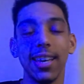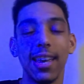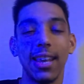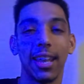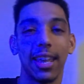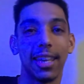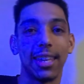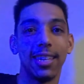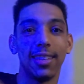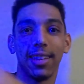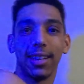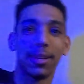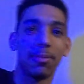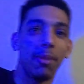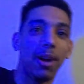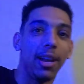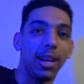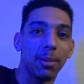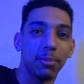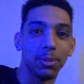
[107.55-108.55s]
And like he's like, "Come
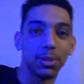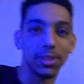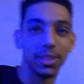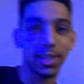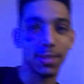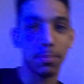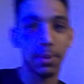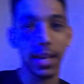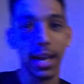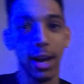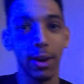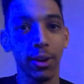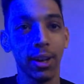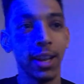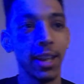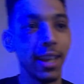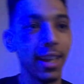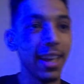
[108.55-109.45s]
on, Emerald, let's be out."